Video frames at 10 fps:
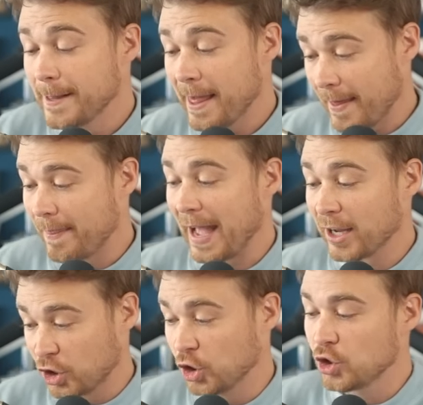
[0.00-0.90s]
And
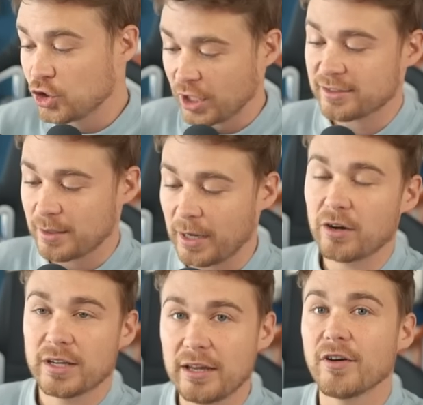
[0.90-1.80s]
that could just
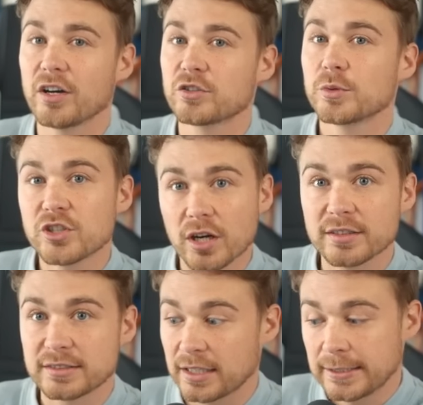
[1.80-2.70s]
about give Arsenal a
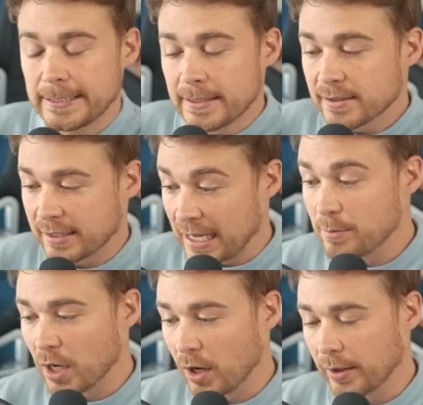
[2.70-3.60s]
chance to keep
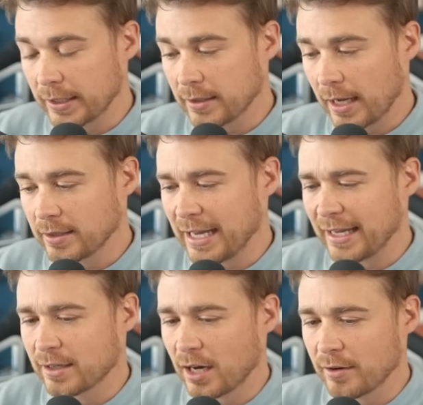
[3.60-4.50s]
going and
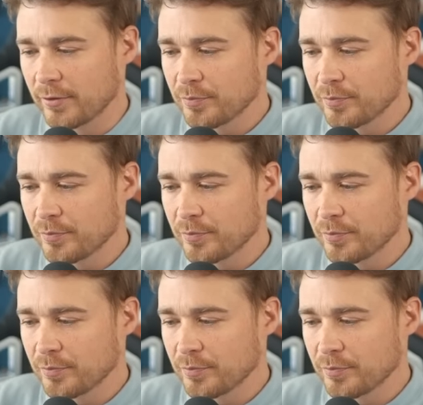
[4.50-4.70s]
getting kind of